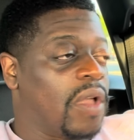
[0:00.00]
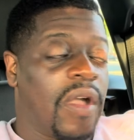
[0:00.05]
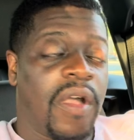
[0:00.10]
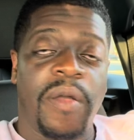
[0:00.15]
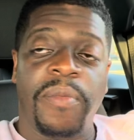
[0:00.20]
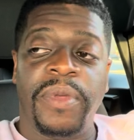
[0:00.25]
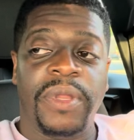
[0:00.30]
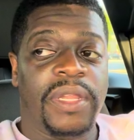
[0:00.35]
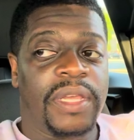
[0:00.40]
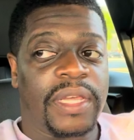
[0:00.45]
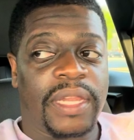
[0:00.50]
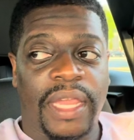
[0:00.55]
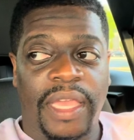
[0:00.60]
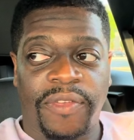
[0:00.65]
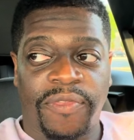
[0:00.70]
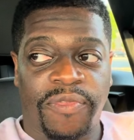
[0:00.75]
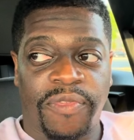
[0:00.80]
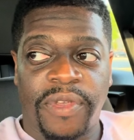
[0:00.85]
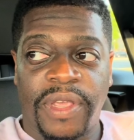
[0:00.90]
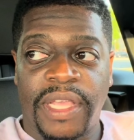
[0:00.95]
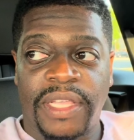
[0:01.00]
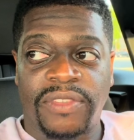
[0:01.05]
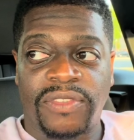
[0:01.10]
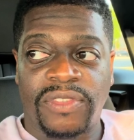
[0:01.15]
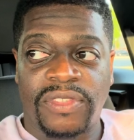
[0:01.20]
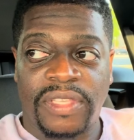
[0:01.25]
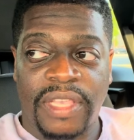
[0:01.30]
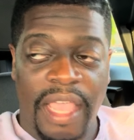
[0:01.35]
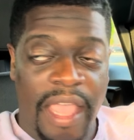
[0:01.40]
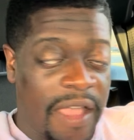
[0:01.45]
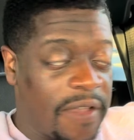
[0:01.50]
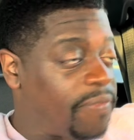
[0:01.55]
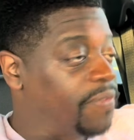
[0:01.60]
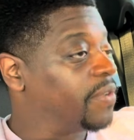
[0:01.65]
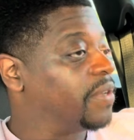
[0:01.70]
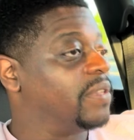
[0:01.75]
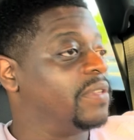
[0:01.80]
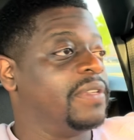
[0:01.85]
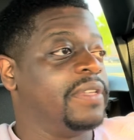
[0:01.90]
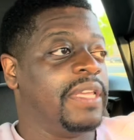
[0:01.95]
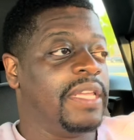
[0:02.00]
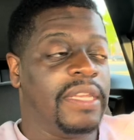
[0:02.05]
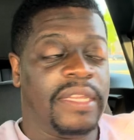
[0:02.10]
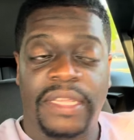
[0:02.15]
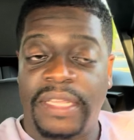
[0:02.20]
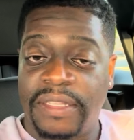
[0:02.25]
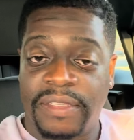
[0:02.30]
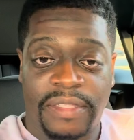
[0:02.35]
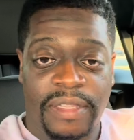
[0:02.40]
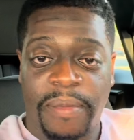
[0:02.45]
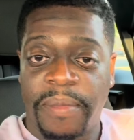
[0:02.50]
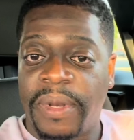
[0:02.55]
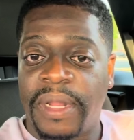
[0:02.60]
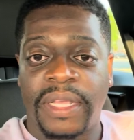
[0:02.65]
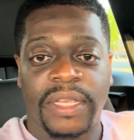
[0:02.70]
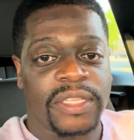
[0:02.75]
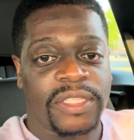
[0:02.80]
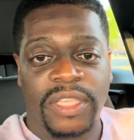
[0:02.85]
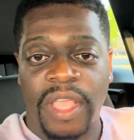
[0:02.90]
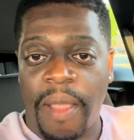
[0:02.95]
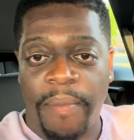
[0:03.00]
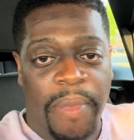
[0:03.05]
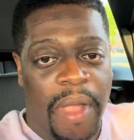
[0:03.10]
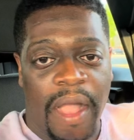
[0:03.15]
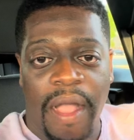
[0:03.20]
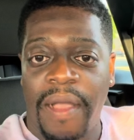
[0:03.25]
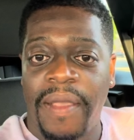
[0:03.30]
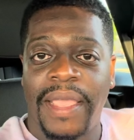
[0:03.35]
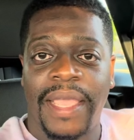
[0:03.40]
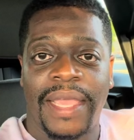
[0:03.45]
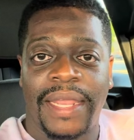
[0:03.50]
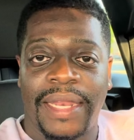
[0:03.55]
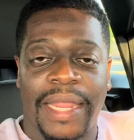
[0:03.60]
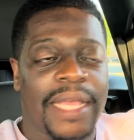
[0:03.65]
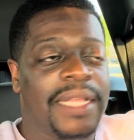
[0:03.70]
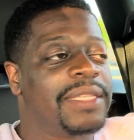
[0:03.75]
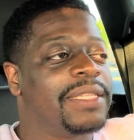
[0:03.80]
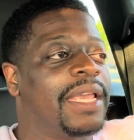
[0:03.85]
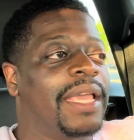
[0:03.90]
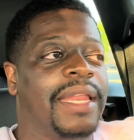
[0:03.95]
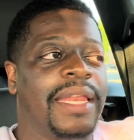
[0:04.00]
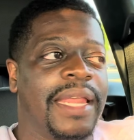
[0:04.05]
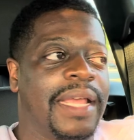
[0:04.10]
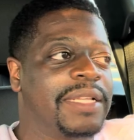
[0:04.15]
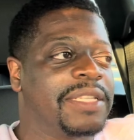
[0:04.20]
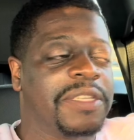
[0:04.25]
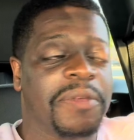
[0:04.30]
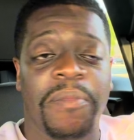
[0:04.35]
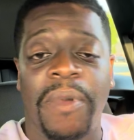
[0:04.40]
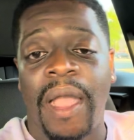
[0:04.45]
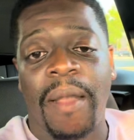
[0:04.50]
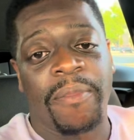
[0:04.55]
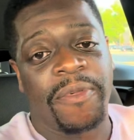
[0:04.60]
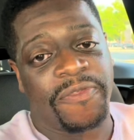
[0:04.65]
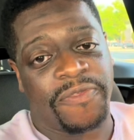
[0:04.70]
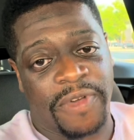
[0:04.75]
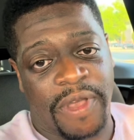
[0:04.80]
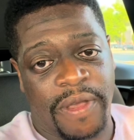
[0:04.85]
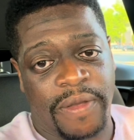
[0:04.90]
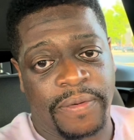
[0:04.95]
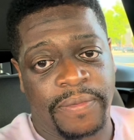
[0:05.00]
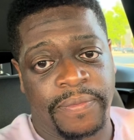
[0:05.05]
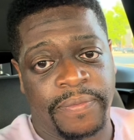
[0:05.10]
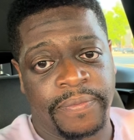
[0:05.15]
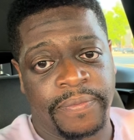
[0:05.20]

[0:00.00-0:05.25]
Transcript: be looking like Fred Sanford in some of that. Because y'all bald head. That's your mama fault.